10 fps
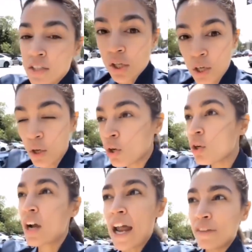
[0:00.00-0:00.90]
to
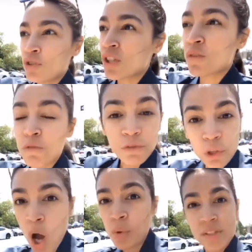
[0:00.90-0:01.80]
kind of just
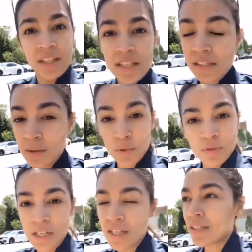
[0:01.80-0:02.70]
flow into these
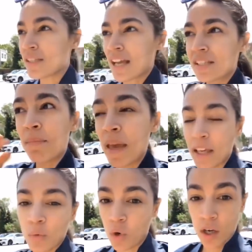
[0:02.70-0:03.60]
communities and to
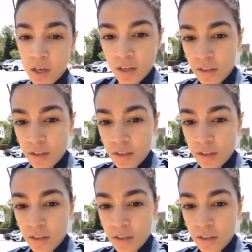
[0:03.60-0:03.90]
make it work.